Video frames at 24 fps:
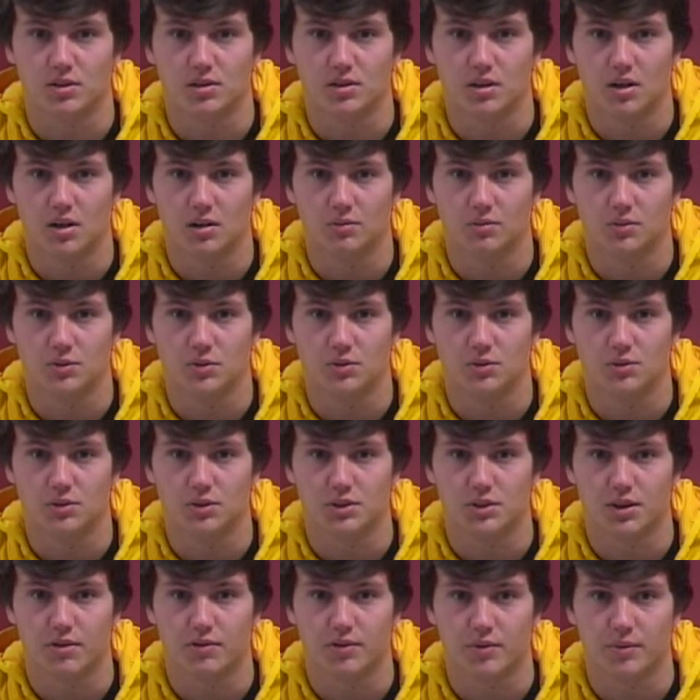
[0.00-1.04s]
Come to
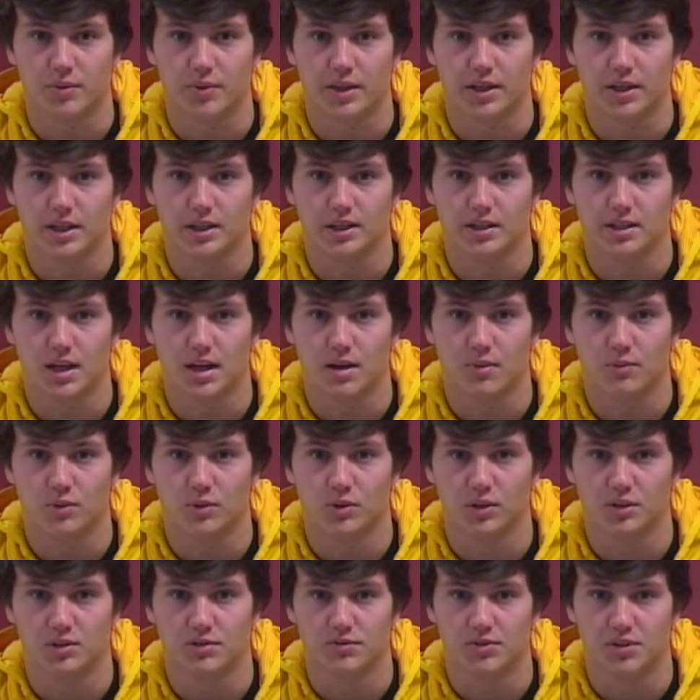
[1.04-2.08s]
whichever meeting time
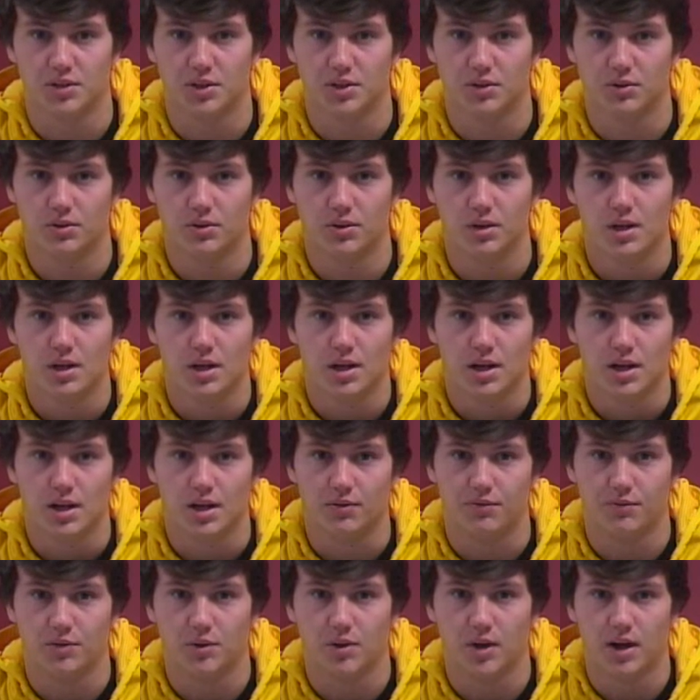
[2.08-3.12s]
works for you.
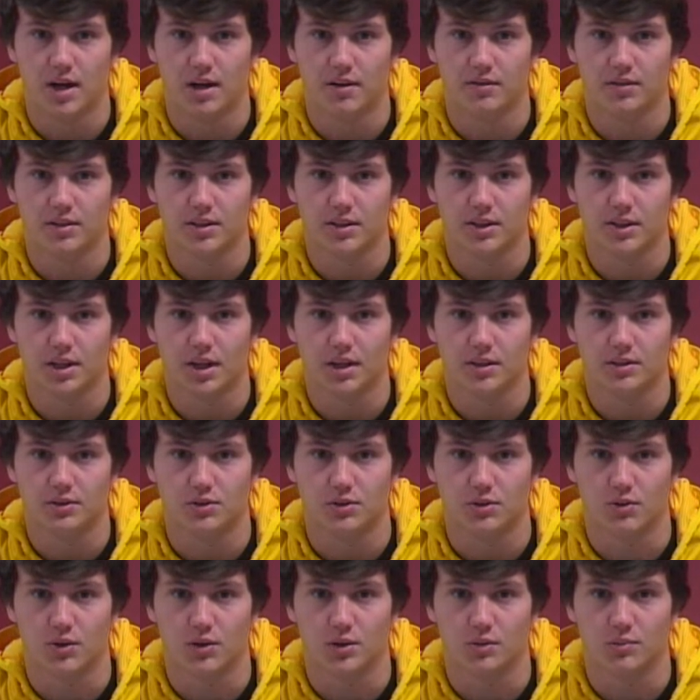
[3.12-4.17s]
If you haven't yet
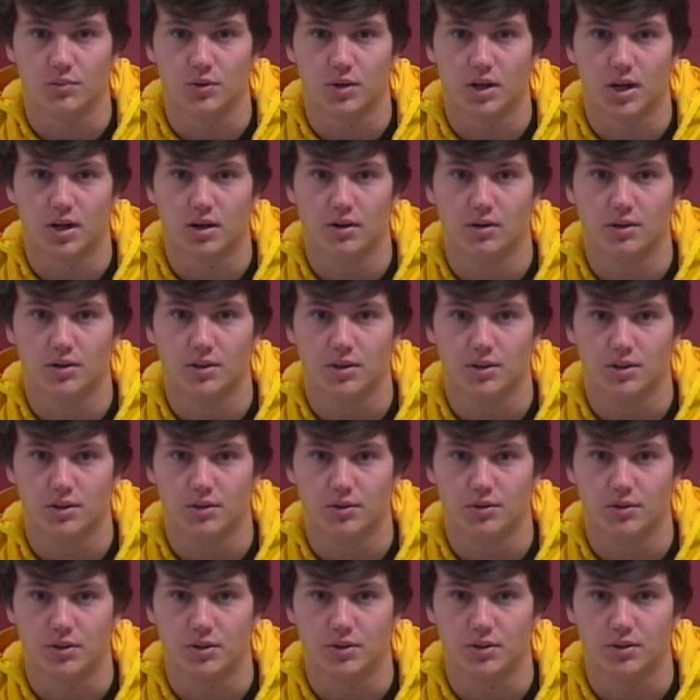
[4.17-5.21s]
joined Proud,
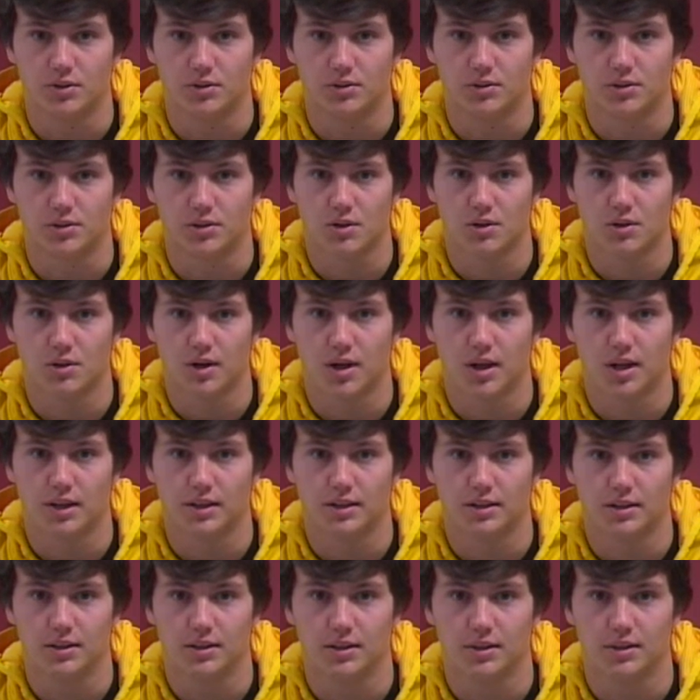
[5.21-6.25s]
you can do so
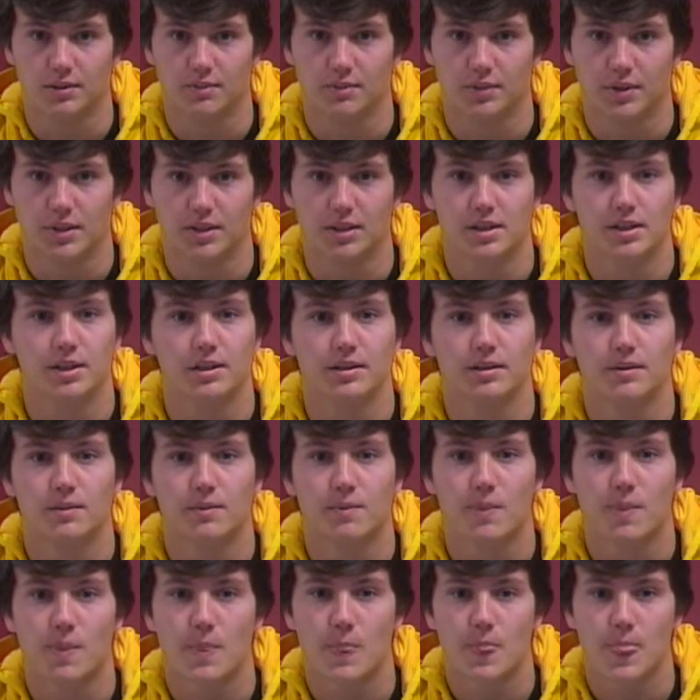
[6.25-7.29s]
at the meeting.
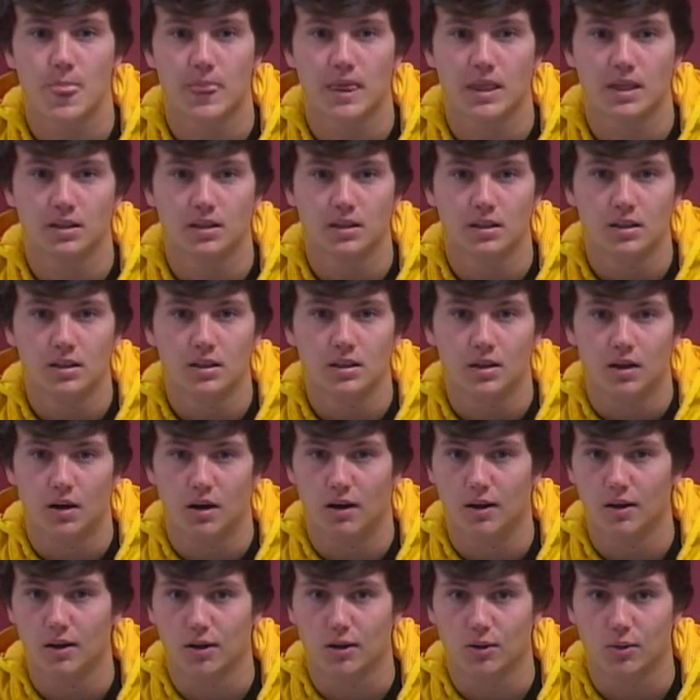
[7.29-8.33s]

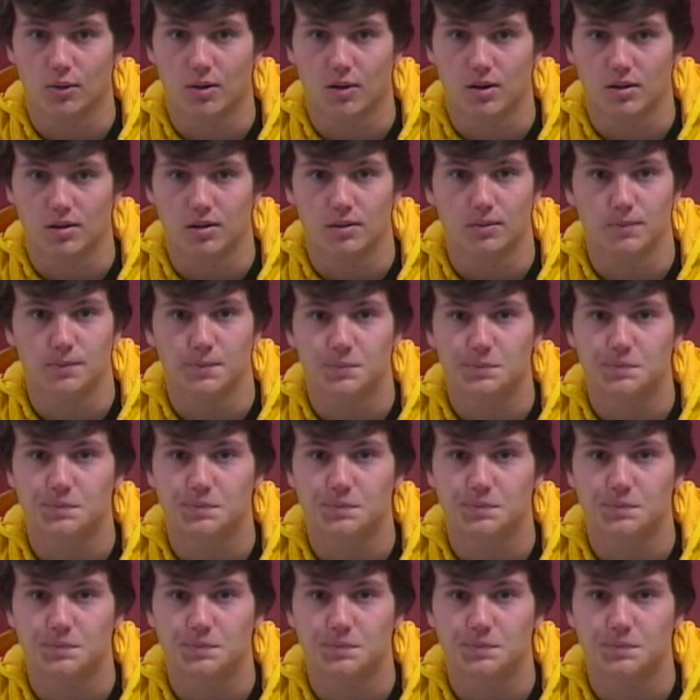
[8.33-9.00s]
All are welcome.